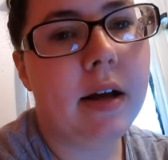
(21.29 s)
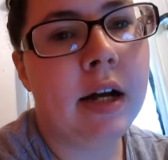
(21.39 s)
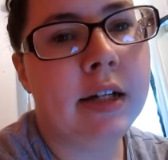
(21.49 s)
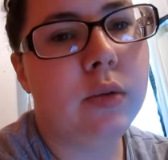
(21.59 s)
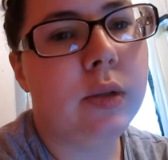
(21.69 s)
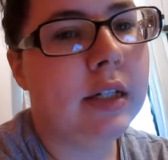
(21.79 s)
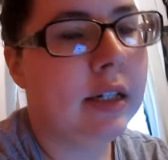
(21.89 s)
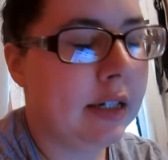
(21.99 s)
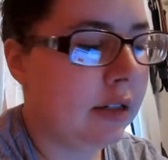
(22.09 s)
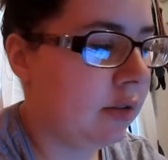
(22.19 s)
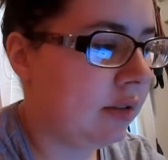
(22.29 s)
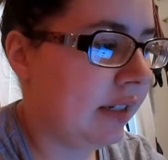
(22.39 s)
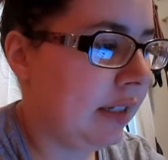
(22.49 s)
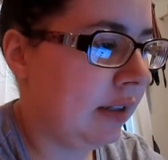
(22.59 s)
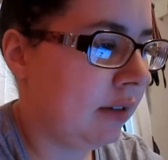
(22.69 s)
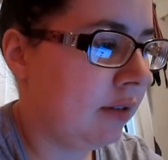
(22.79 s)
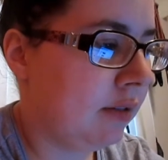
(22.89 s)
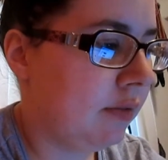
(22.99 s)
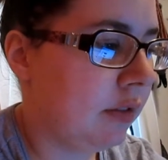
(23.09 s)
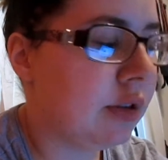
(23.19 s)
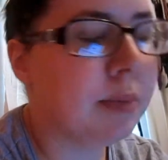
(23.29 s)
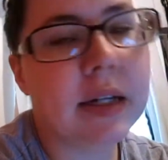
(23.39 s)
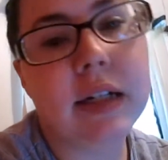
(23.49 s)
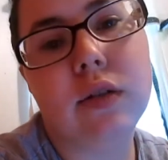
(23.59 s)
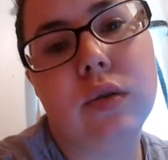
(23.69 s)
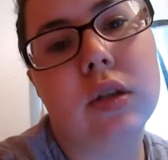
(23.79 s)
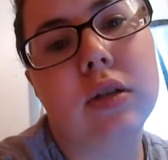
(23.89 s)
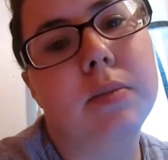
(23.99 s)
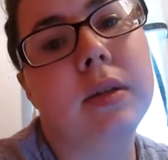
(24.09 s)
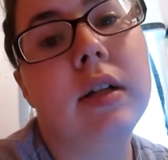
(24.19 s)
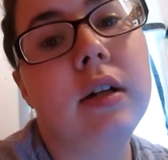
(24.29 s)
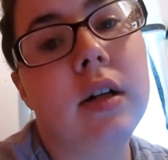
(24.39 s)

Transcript: tweeted out saying for somebody to come